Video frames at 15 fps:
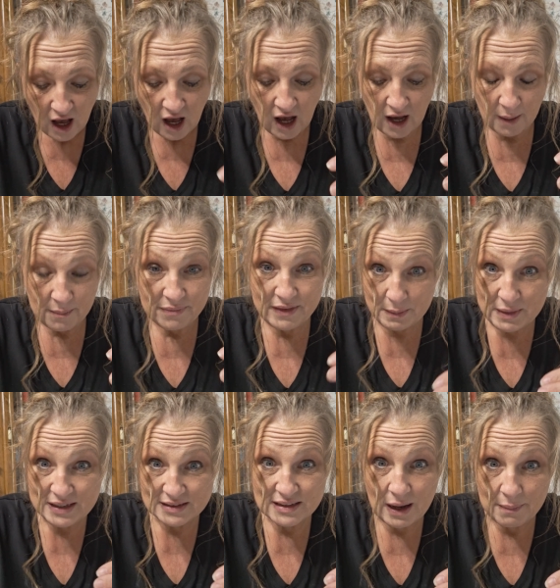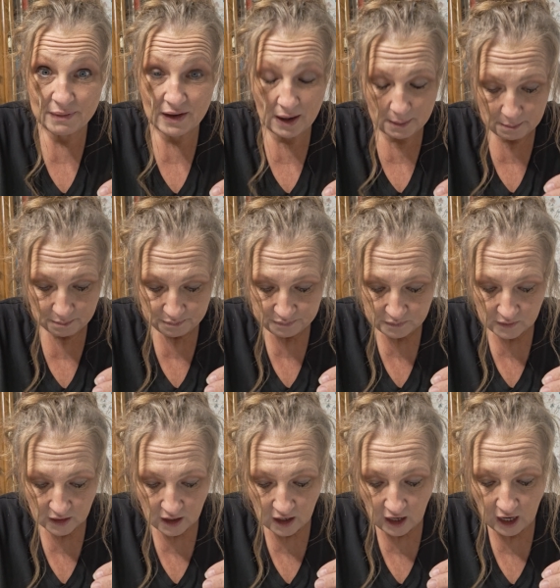Um, they meant something.
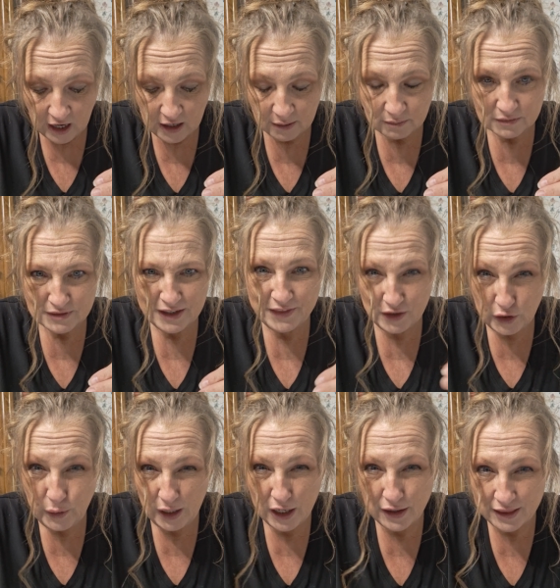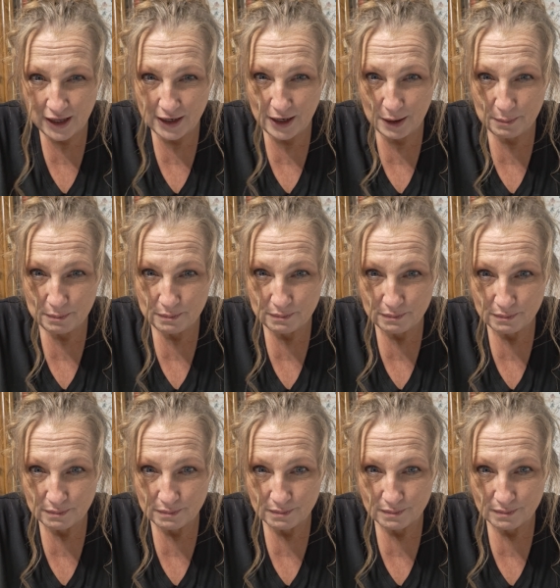Um, and then you carry that
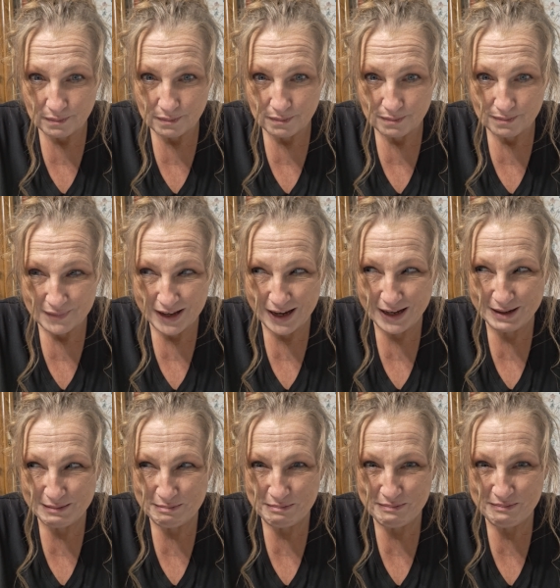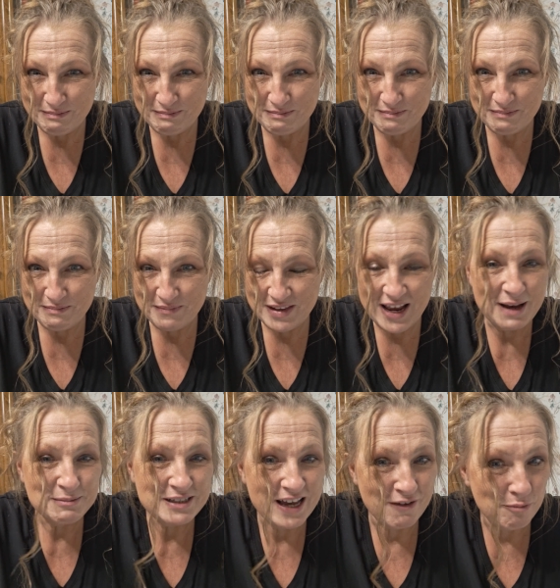name. And
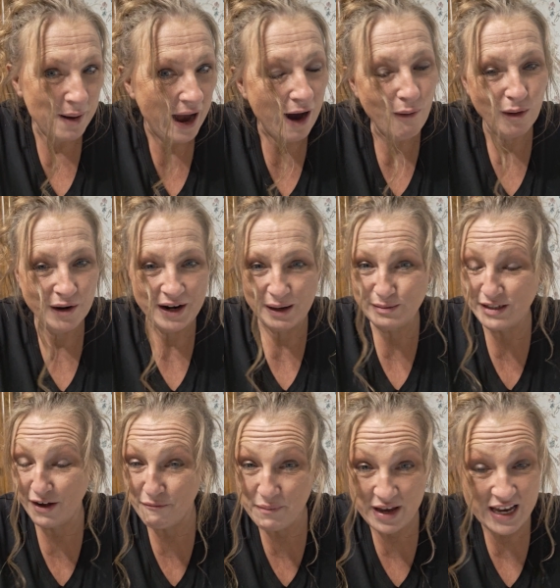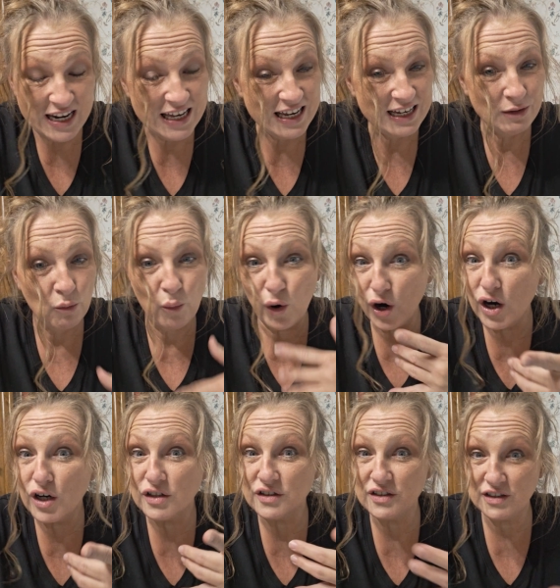names have power. Names have meaning.
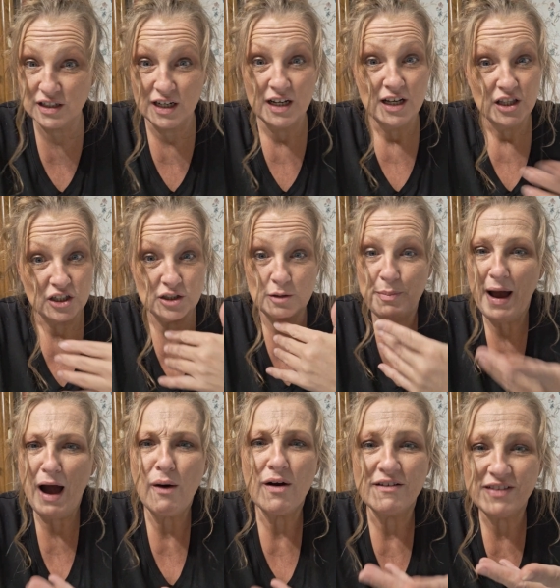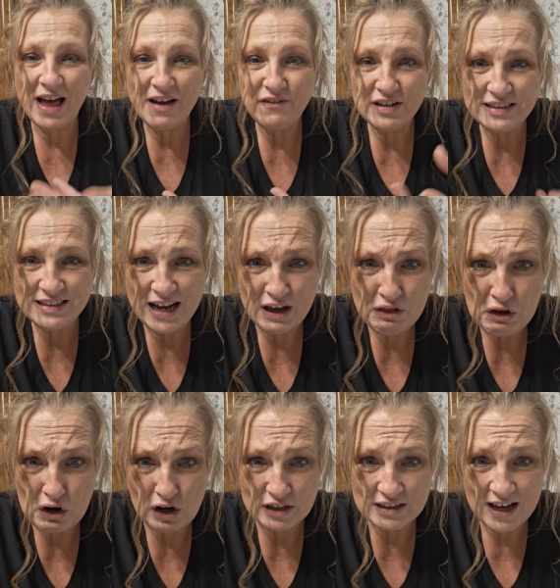Words. There's the power of life and death
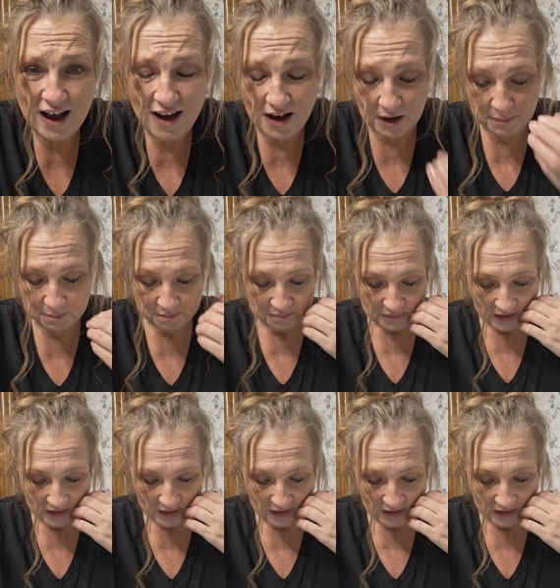in our tongue.